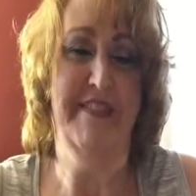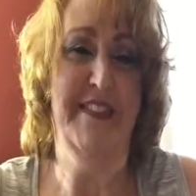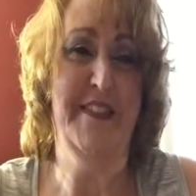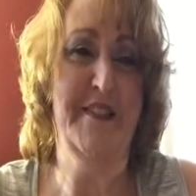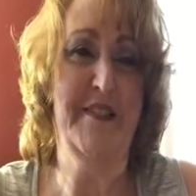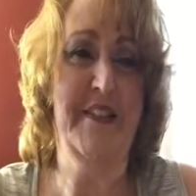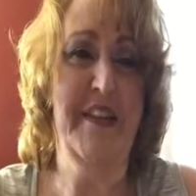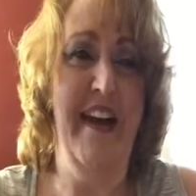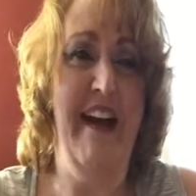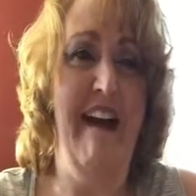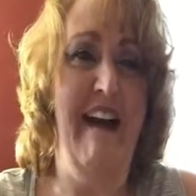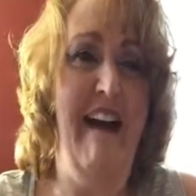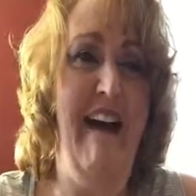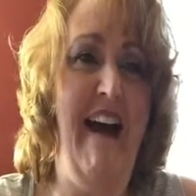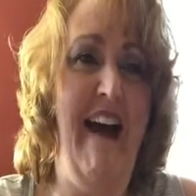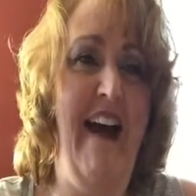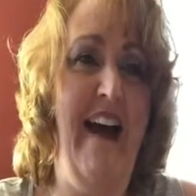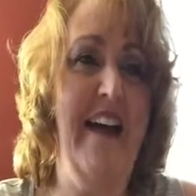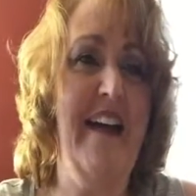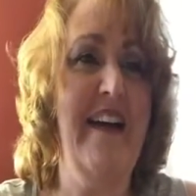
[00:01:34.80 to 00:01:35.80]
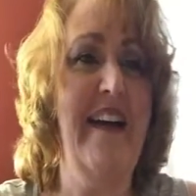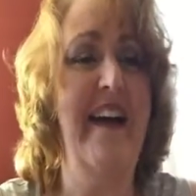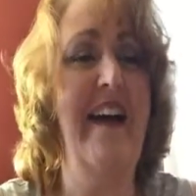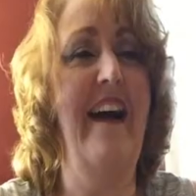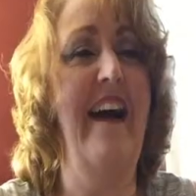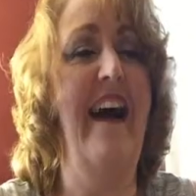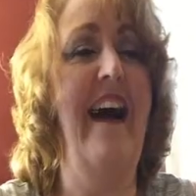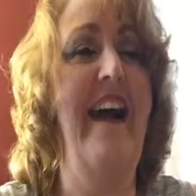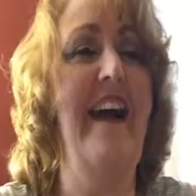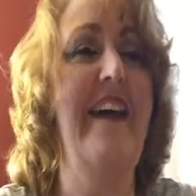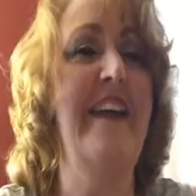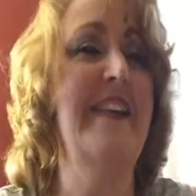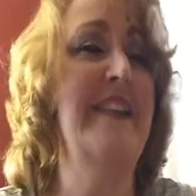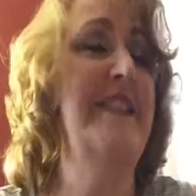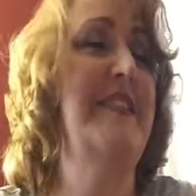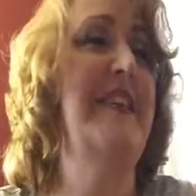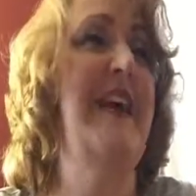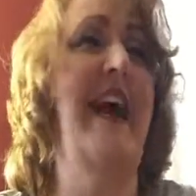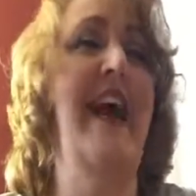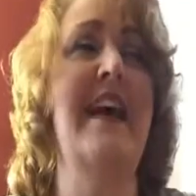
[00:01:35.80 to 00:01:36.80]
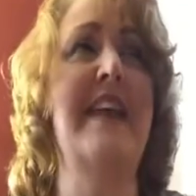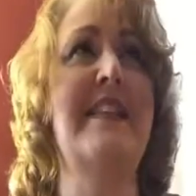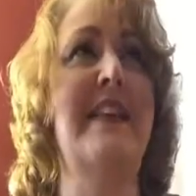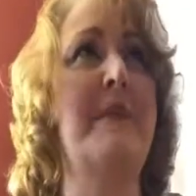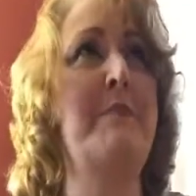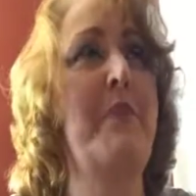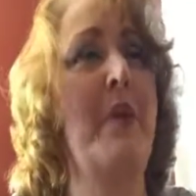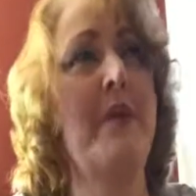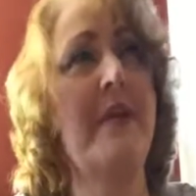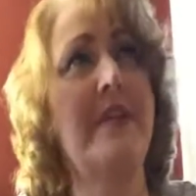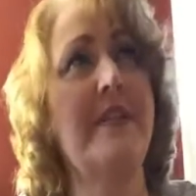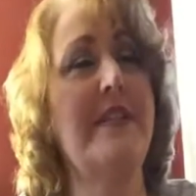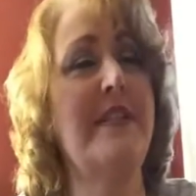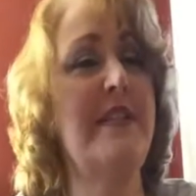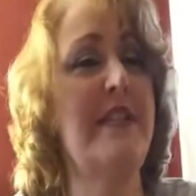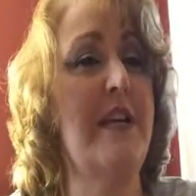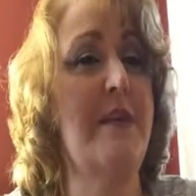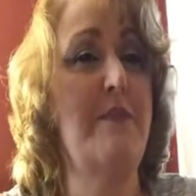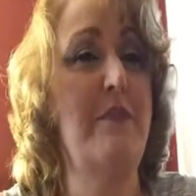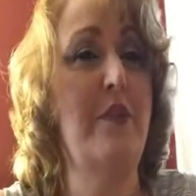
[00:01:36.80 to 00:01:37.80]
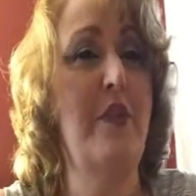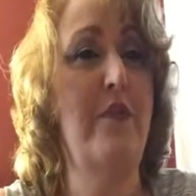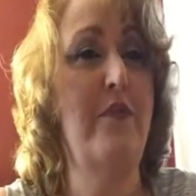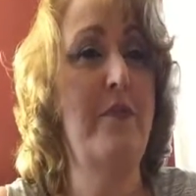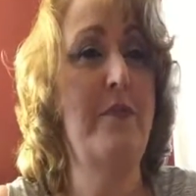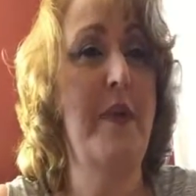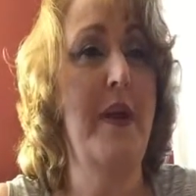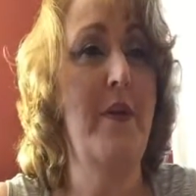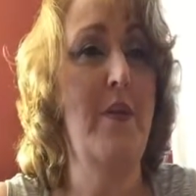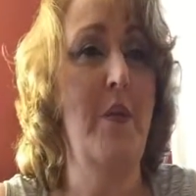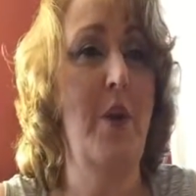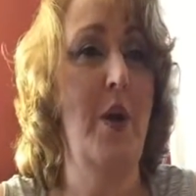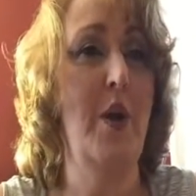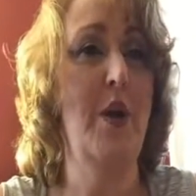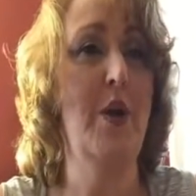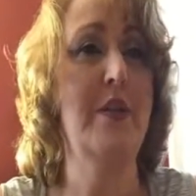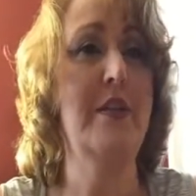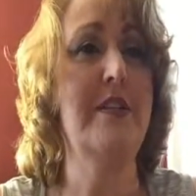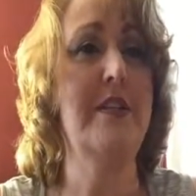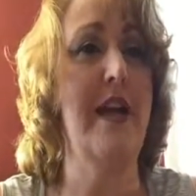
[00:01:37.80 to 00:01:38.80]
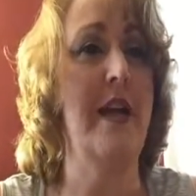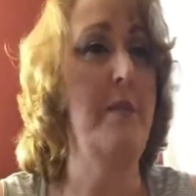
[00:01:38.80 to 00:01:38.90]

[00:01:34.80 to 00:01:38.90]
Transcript: So yeah, I'm probably going to stumble over my words.